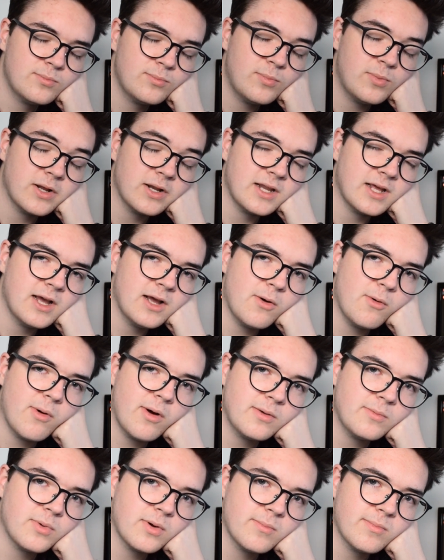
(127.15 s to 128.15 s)
by now,
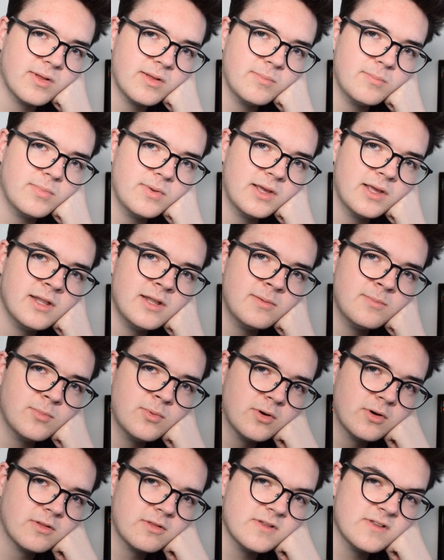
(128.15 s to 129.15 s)
I'd probably be getting
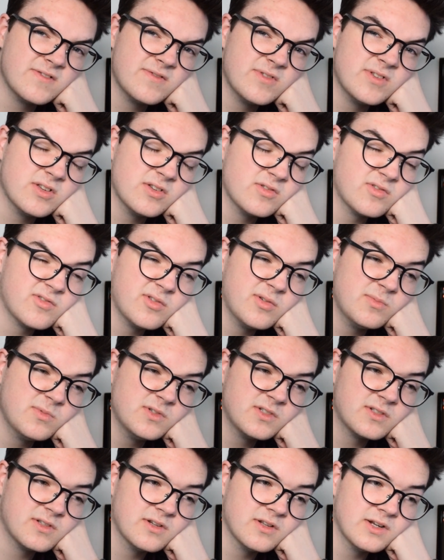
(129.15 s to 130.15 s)
bored of this video, so I'm
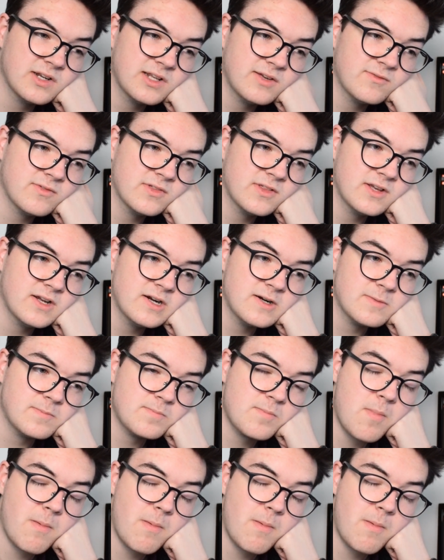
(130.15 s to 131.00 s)
just gonna leave it there.